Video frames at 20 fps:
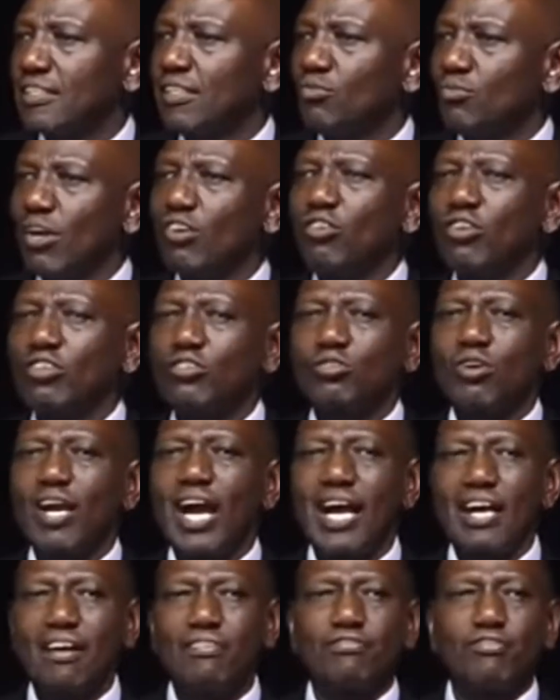We're going
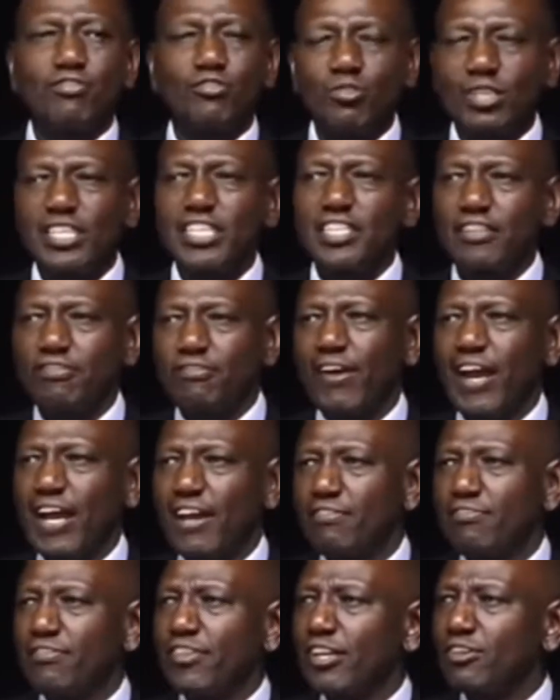to have
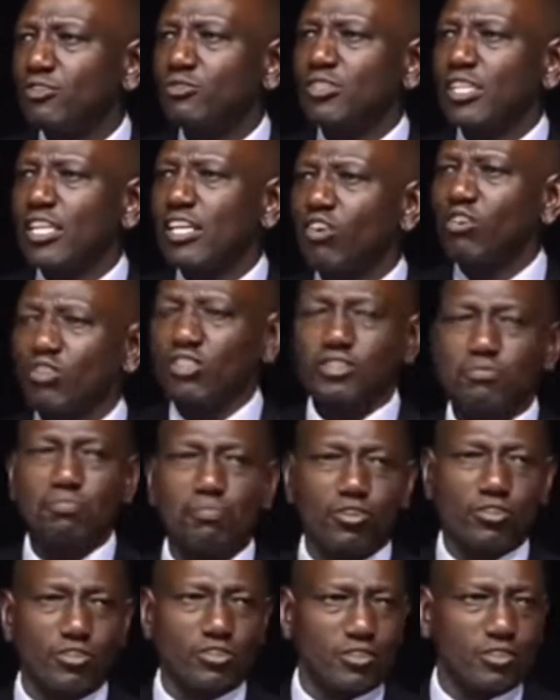25,000
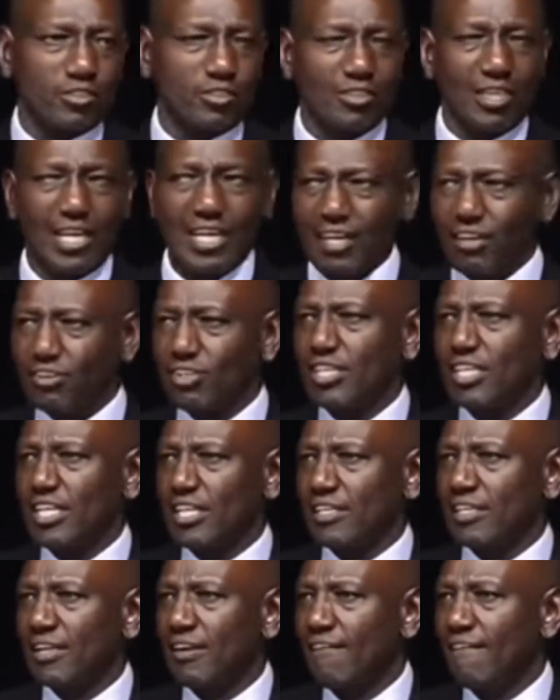hotspots around
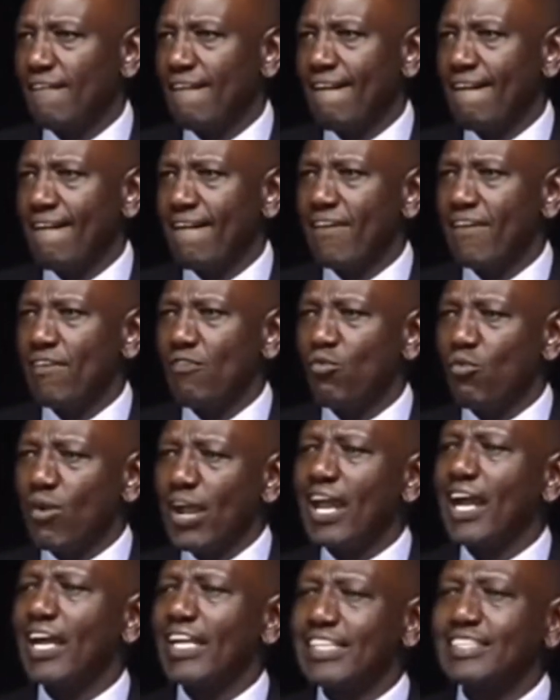Kenya
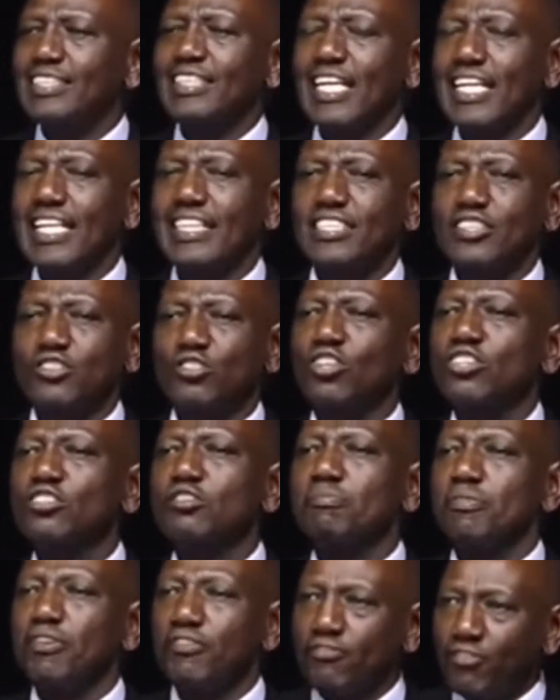where internet is
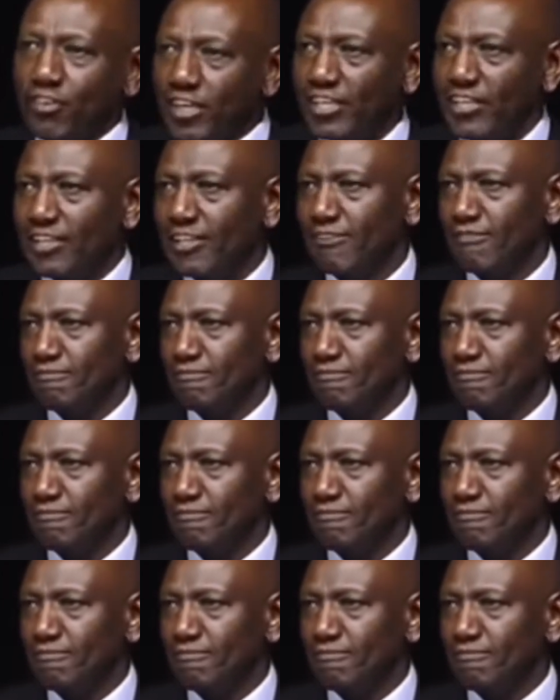going to be free.